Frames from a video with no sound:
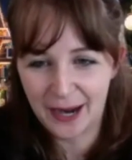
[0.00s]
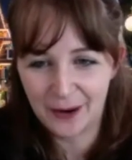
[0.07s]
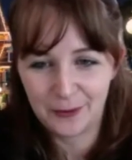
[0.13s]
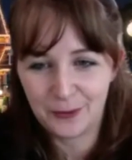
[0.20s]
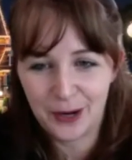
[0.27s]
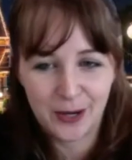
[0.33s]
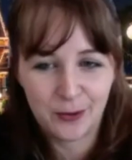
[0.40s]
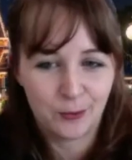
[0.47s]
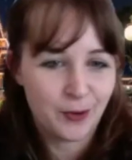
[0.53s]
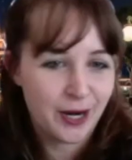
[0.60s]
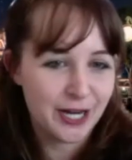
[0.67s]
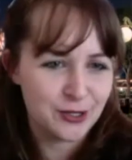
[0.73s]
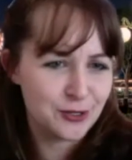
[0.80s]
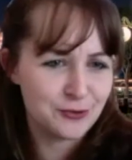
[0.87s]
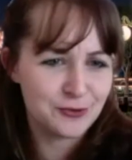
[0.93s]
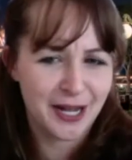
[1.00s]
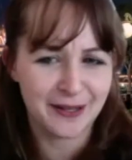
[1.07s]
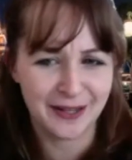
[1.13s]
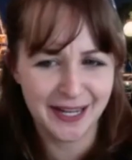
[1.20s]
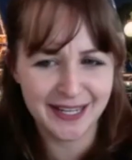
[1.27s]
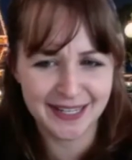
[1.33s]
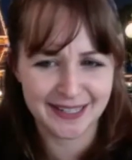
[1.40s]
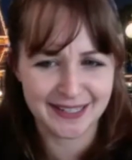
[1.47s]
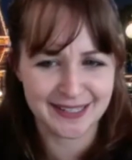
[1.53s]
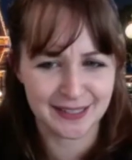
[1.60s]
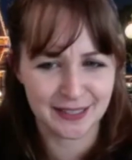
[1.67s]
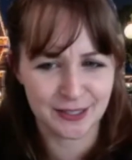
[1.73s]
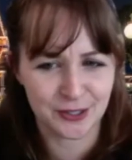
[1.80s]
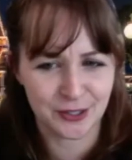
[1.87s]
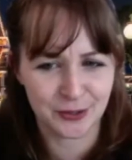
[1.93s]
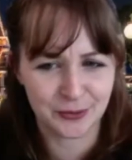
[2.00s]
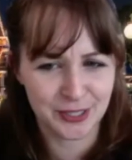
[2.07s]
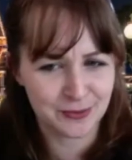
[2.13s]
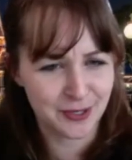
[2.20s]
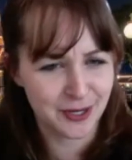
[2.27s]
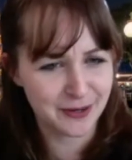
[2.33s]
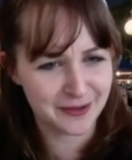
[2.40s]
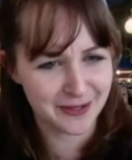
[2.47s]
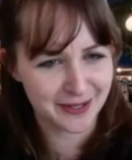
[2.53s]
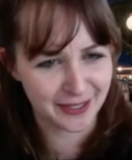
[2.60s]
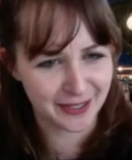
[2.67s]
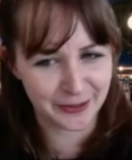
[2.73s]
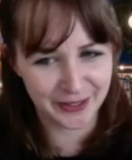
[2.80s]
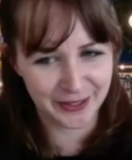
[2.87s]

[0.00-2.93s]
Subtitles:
why do you not like it as an adult? What's wrong with you?